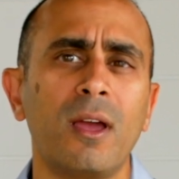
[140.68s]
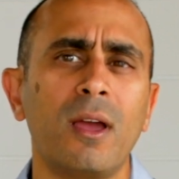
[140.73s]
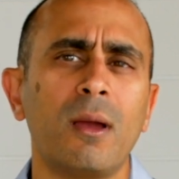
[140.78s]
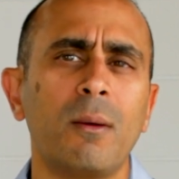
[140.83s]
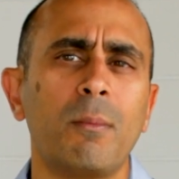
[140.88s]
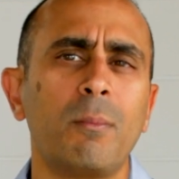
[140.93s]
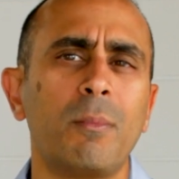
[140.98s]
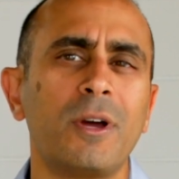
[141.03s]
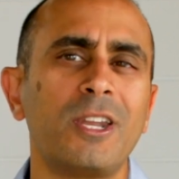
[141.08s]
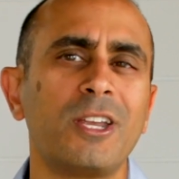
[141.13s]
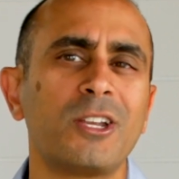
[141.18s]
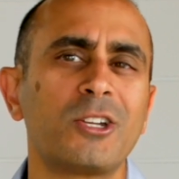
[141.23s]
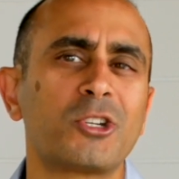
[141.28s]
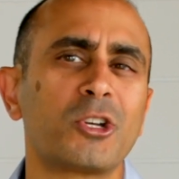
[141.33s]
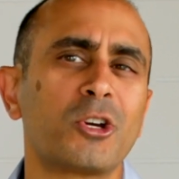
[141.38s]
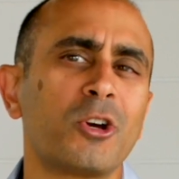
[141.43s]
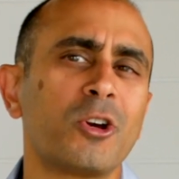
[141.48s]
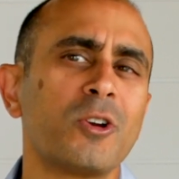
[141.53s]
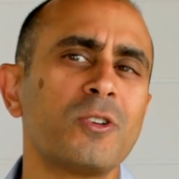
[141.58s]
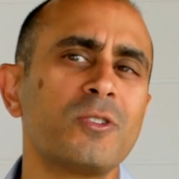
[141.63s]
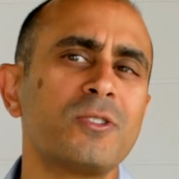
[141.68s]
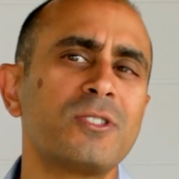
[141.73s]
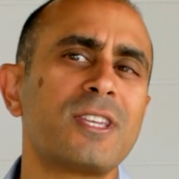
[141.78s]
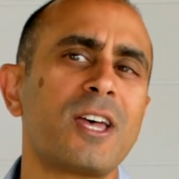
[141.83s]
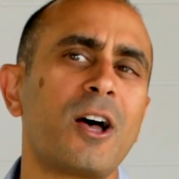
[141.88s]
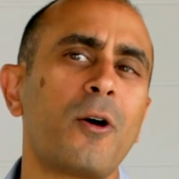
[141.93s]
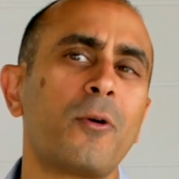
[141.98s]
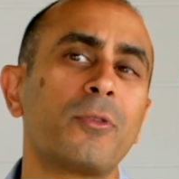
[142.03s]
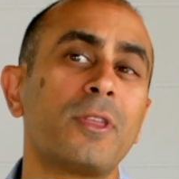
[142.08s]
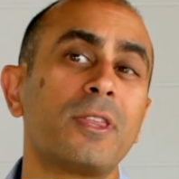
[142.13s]
But it turns
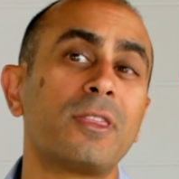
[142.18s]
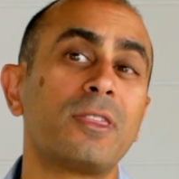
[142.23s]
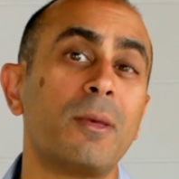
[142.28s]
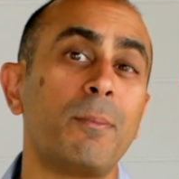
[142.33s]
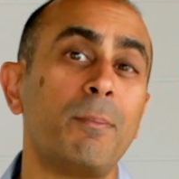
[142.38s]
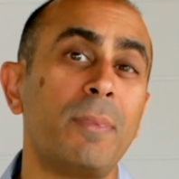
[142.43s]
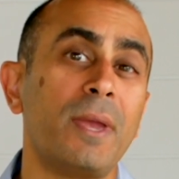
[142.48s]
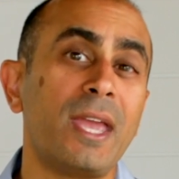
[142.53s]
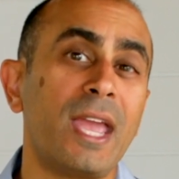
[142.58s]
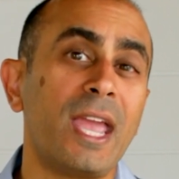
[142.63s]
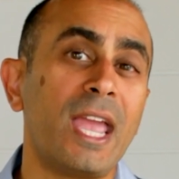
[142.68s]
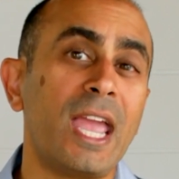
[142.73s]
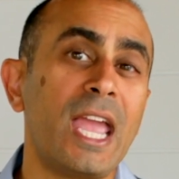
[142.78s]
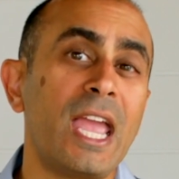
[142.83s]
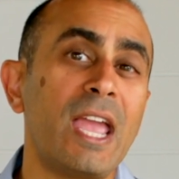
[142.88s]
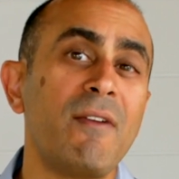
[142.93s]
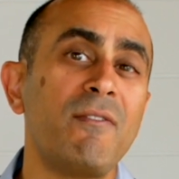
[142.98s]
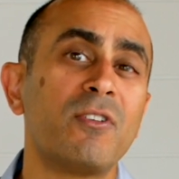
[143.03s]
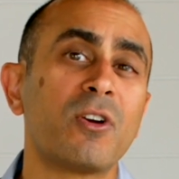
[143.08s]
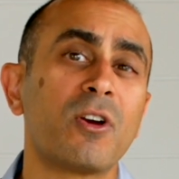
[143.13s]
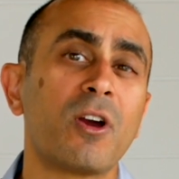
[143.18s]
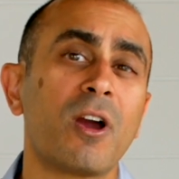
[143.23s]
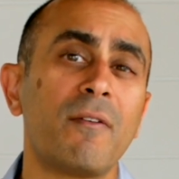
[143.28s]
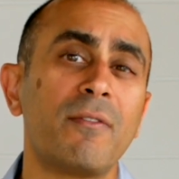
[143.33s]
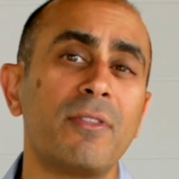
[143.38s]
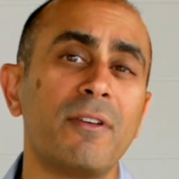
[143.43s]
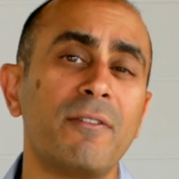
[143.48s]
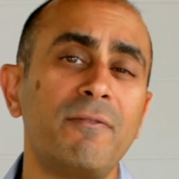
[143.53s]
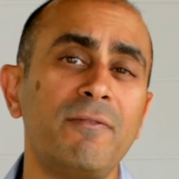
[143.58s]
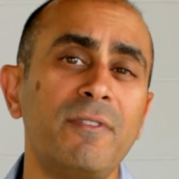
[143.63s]
out that the behavior of
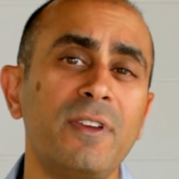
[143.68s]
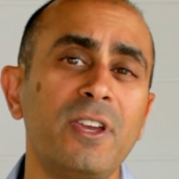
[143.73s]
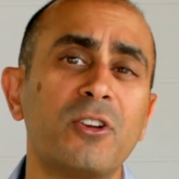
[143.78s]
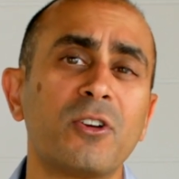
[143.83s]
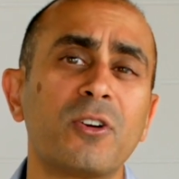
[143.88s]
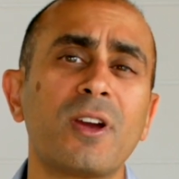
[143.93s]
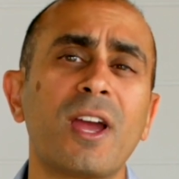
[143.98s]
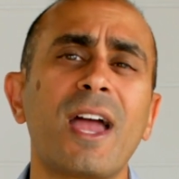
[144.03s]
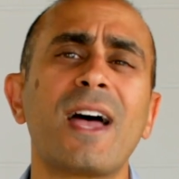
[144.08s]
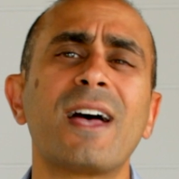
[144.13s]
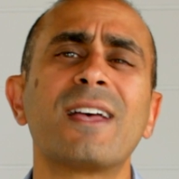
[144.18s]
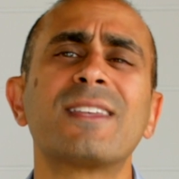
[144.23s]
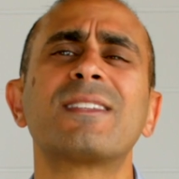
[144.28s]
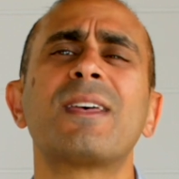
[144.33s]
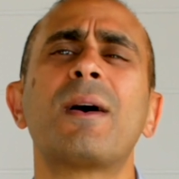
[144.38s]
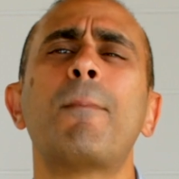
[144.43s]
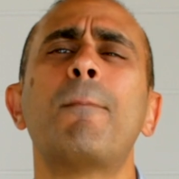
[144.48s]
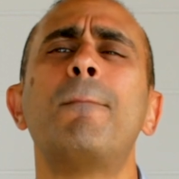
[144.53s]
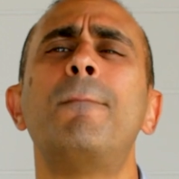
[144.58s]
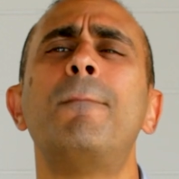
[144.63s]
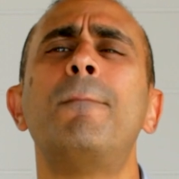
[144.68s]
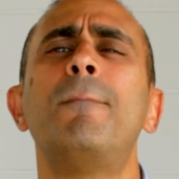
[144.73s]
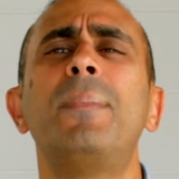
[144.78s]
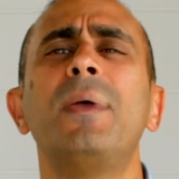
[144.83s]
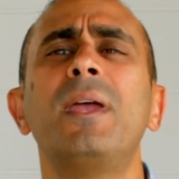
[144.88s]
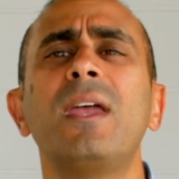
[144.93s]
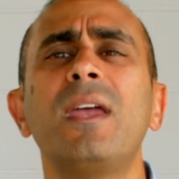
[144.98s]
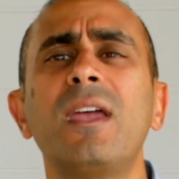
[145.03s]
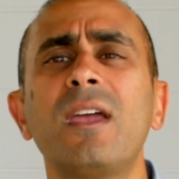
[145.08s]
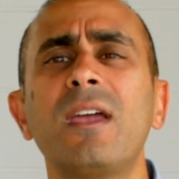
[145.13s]
the feeder has a
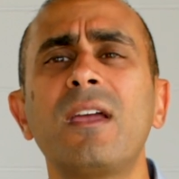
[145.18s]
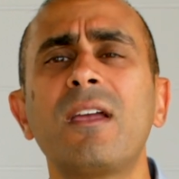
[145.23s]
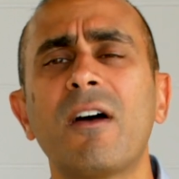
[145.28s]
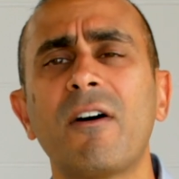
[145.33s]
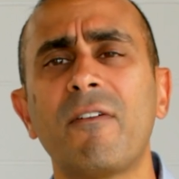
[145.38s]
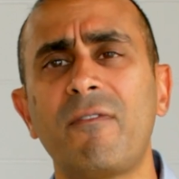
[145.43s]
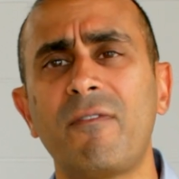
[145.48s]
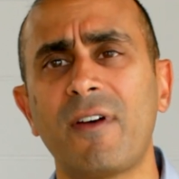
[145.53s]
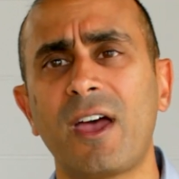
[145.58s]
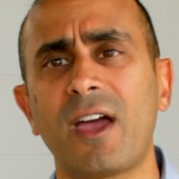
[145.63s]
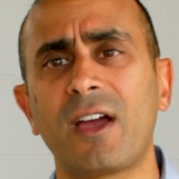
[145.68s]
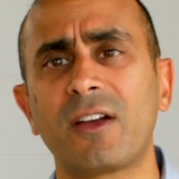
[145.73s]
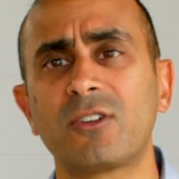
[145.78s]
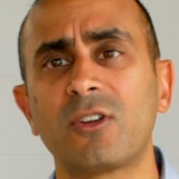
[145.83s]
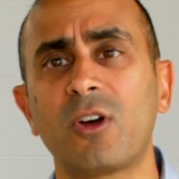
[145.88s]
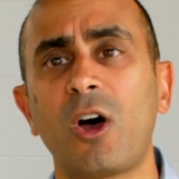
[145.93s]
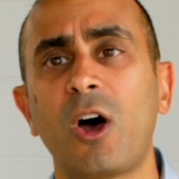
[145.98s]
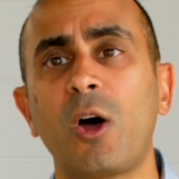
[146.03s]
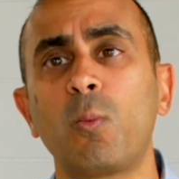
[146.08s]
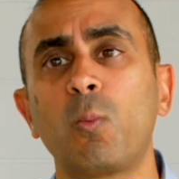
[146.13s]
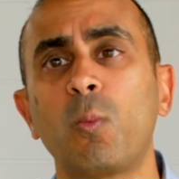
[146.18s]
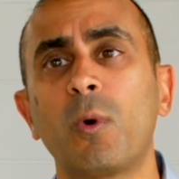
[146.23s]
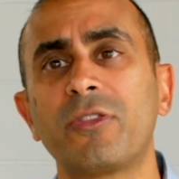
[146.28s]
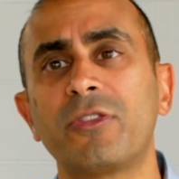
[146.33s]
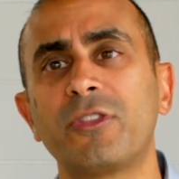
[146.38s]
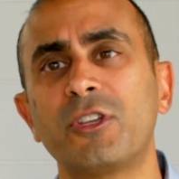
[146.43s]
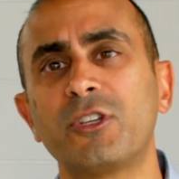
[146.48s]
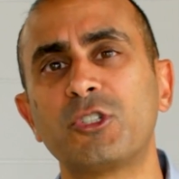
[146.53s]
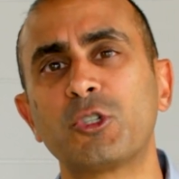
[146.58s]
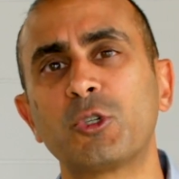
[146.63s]
big effect on what
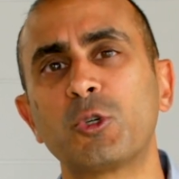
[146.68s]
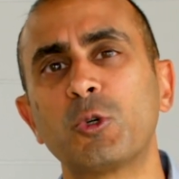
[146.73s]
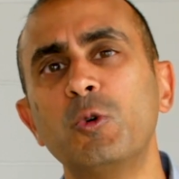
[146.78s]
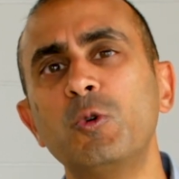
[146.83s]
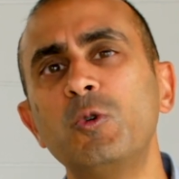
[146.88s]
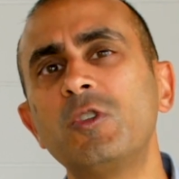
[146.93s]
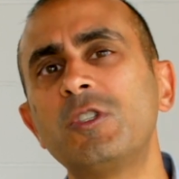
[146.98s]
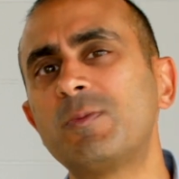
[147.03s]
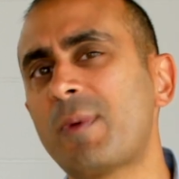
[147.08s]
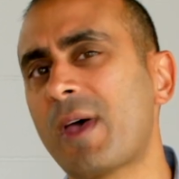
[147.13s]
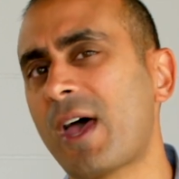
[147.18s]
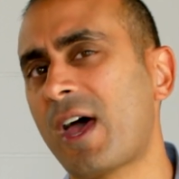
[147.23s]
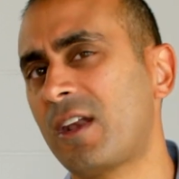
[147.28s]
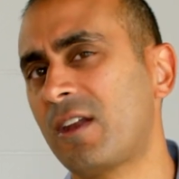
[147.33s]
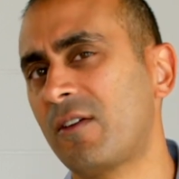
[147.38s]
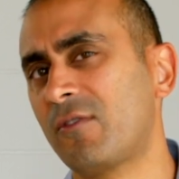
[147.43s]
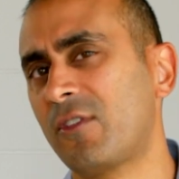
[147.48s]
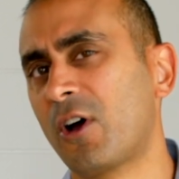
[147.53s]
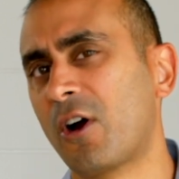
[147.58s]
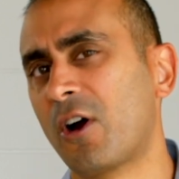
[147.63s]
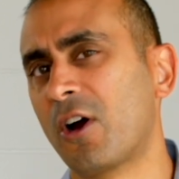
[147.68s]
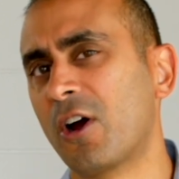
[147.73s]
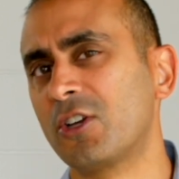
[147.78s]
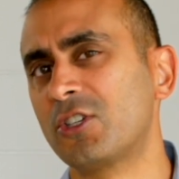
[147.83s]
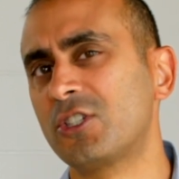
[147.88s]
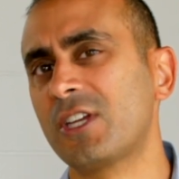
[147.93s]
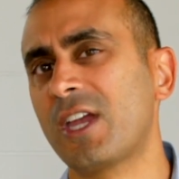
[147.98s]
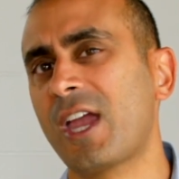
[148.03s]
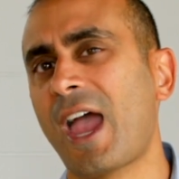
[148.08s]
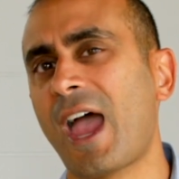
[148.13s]
the true span of the
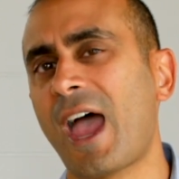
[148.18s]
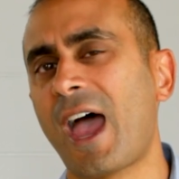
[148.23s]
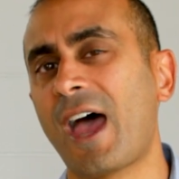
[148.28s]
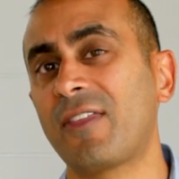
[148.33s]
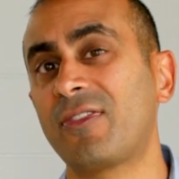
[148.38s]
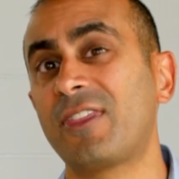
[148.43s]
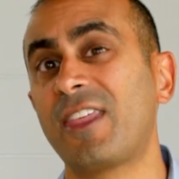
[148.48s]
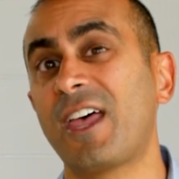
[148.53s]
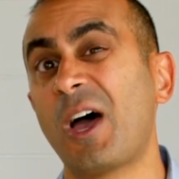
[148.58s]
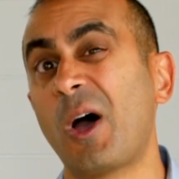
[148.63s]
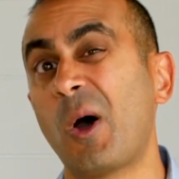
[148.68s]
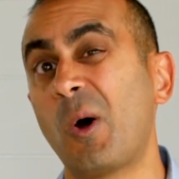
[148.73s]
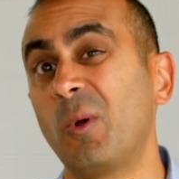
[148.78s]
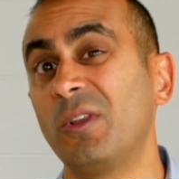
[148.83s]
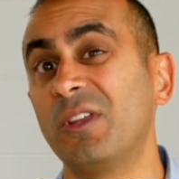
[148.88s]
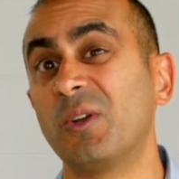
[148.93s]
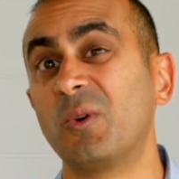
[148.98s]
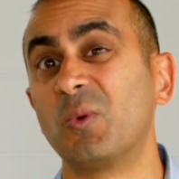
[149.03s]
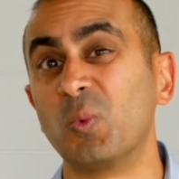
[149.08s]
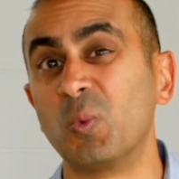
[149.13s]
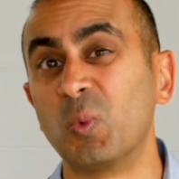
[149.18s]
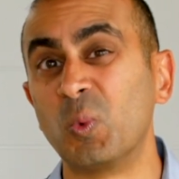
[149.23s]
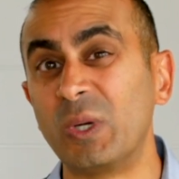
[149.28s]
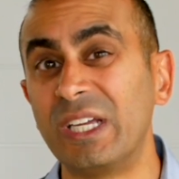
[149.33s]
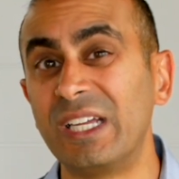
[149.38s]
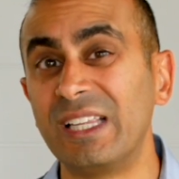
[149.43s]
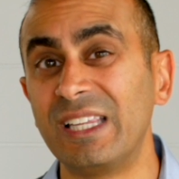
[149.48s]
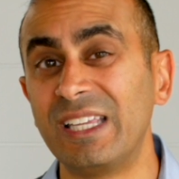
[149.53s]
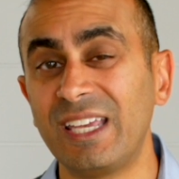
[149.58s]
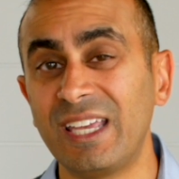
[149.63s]
arch at the outlet
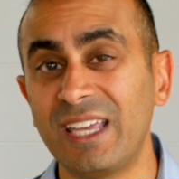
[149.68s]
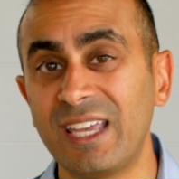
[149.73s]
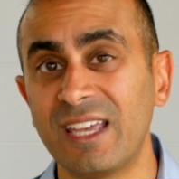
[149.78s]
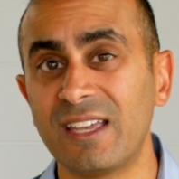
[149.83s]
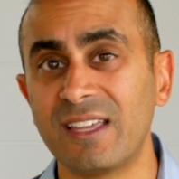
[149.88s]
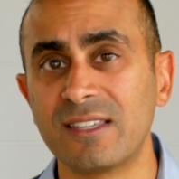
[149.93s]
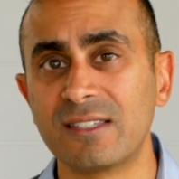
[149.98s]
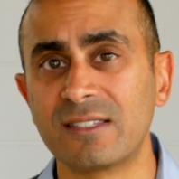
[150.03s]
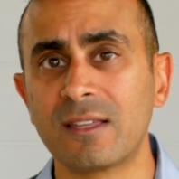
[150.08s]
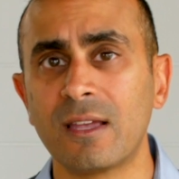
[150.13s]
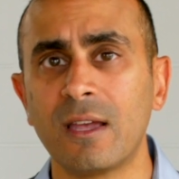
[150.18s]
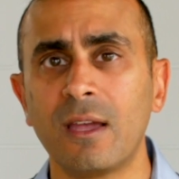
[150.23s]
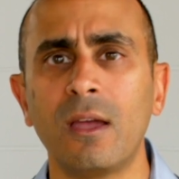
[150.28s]
really is.